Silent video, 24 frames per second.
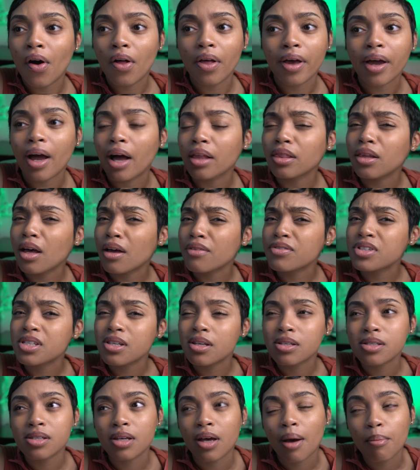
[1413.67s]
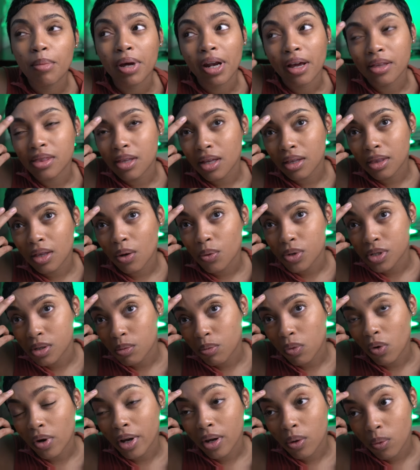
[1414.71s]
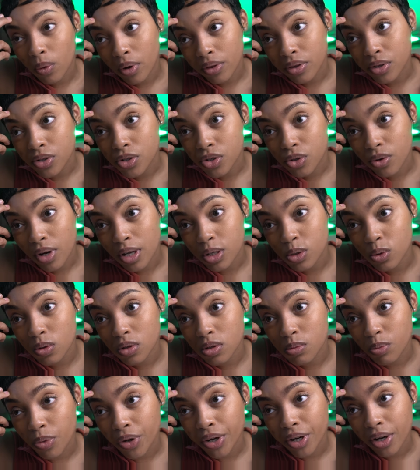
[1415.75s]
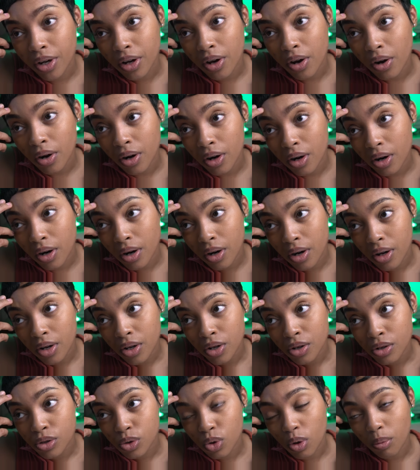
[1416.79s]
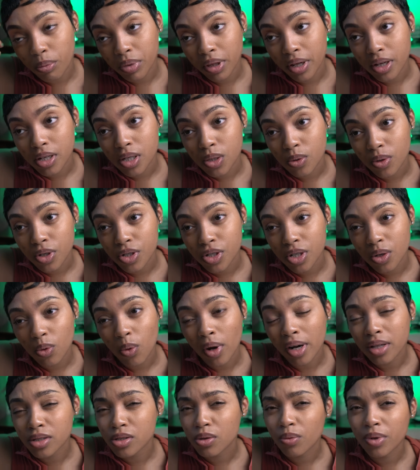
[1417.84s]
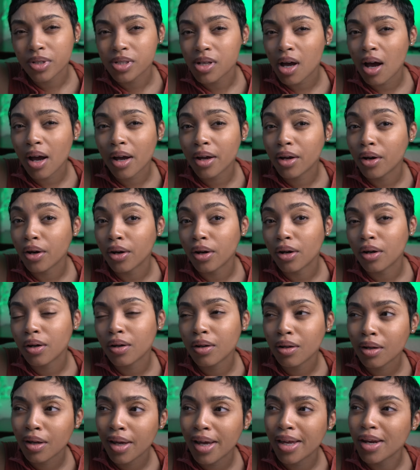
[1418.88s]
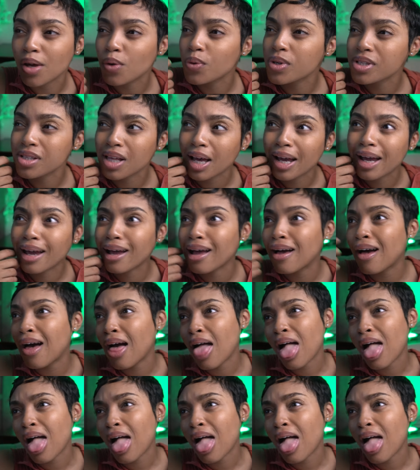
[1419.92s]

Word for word: Like I love SZA, but I think there was a point where the stress was bringing her to a place where she wanted to retire, and it was like,